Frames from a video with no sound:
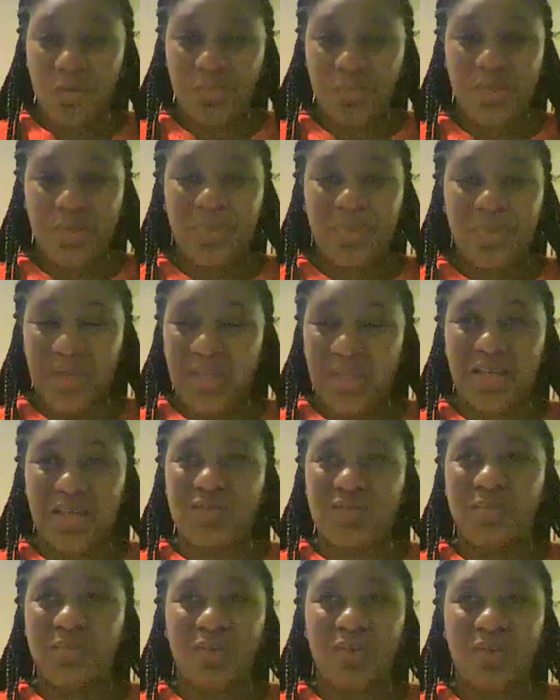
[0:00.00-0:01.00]
the pain and so
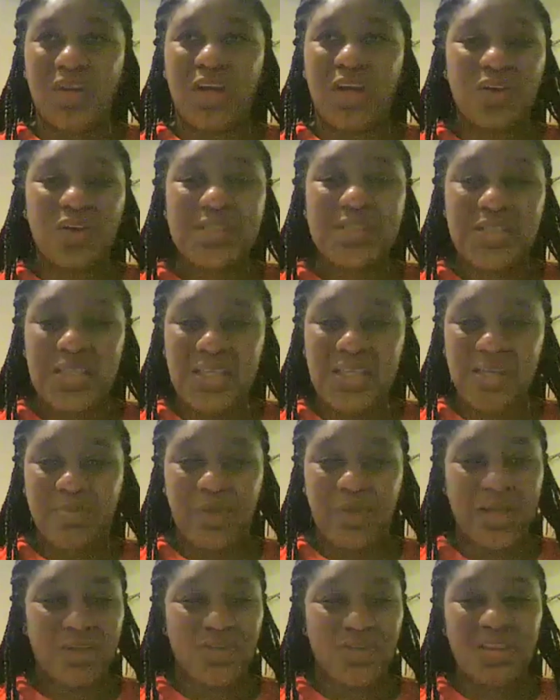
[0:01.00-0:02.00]
I could have go sleep and
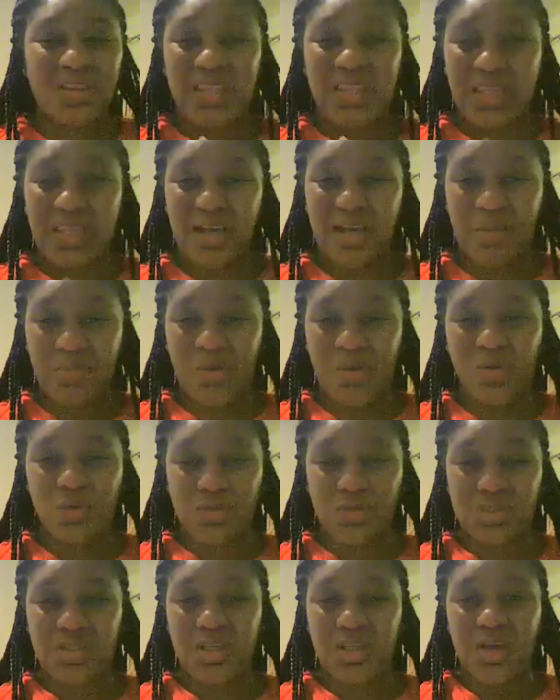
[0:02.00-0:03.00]
not think about
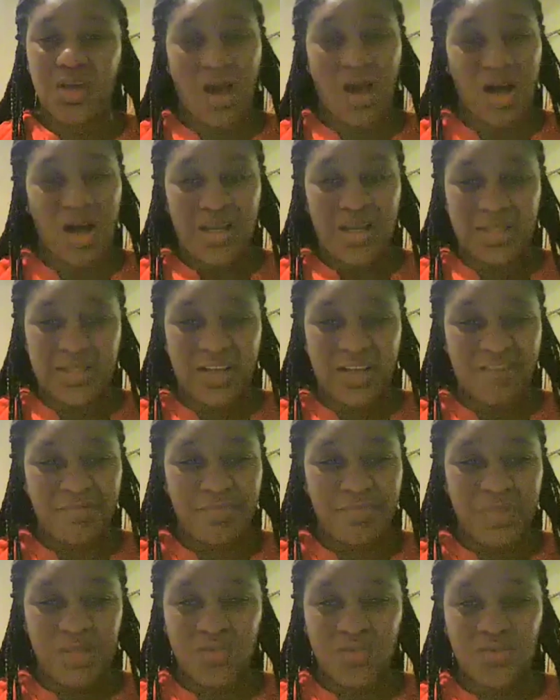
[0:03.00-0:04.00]
all that I've
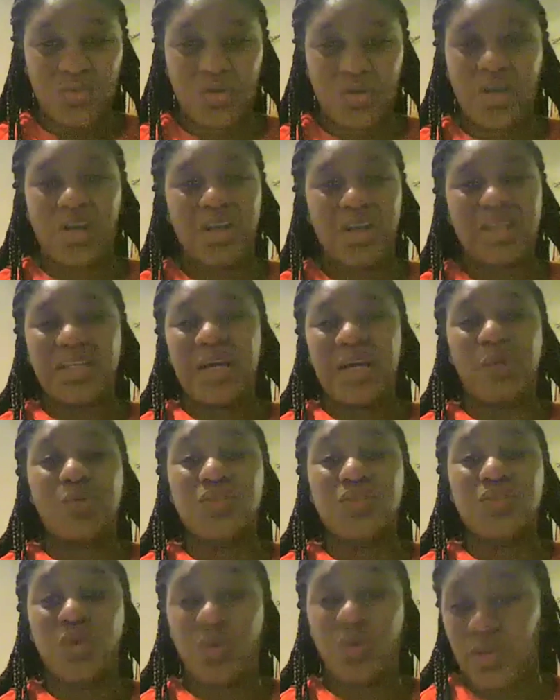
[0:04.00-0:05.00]
been through, all that I was
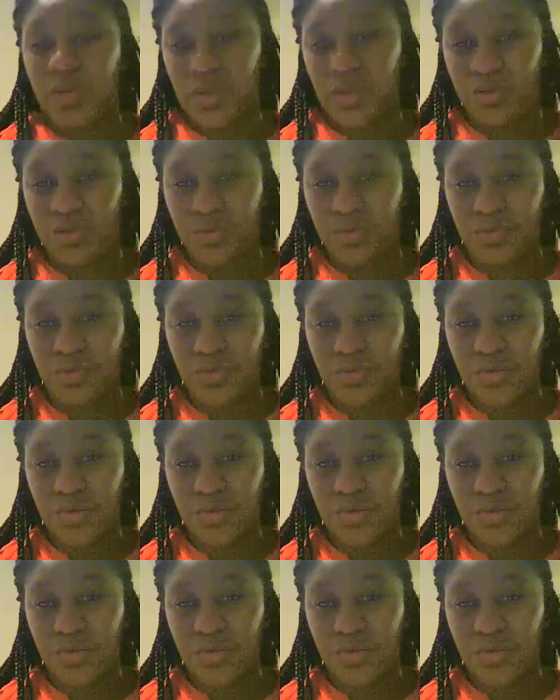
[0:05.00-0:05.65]
going through.